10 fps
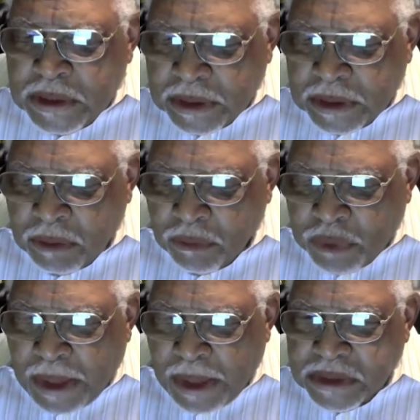to give
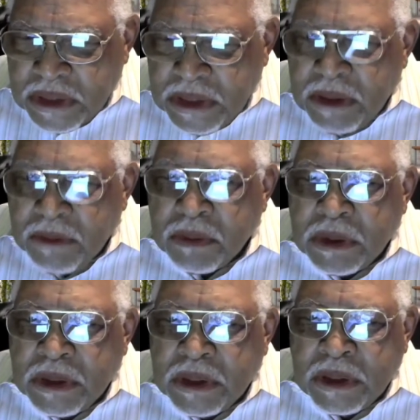thanks,
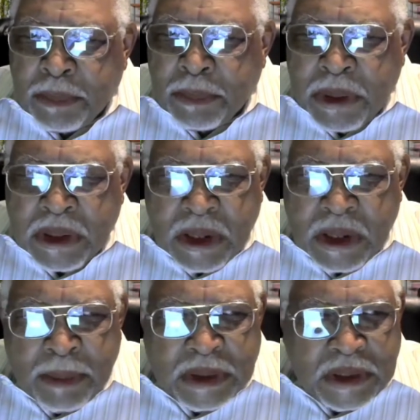even in the
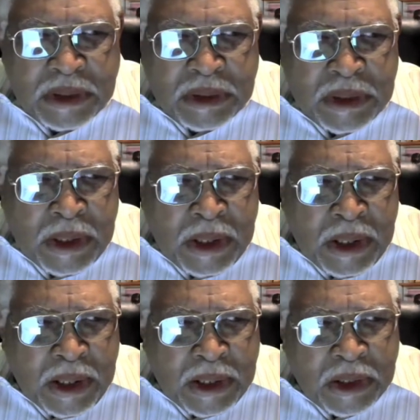pandemic and
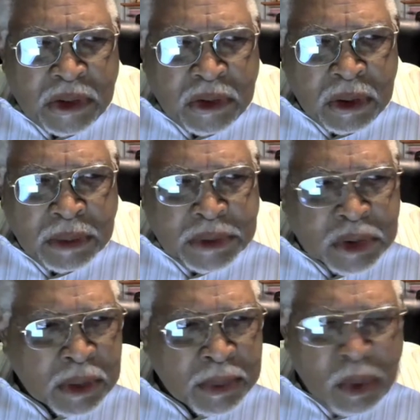and the
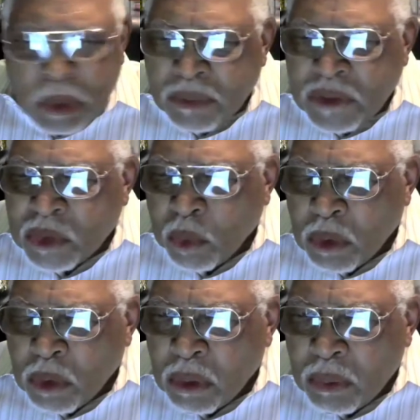turmoil of this
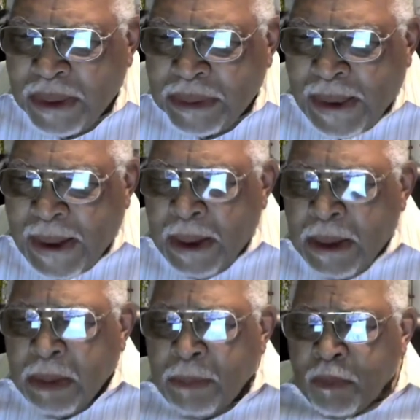world right now.
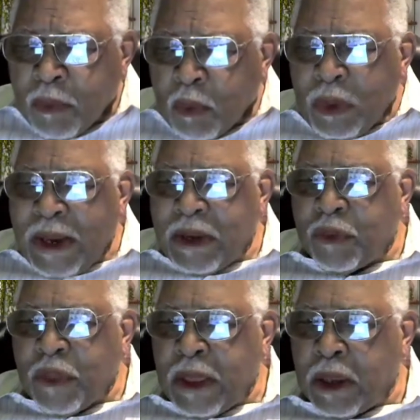We got to
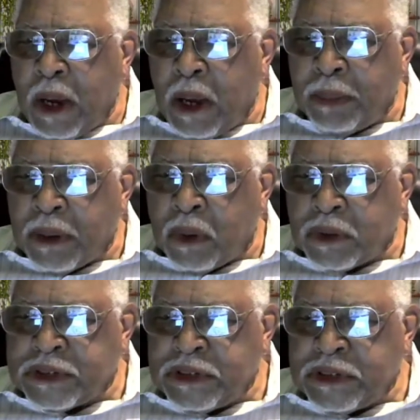thank God
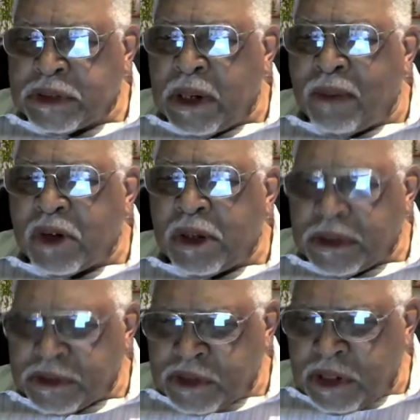because he's covering
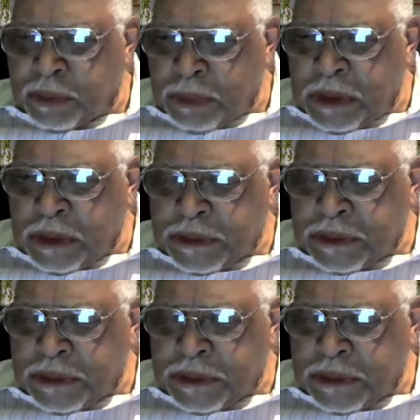us in his blood.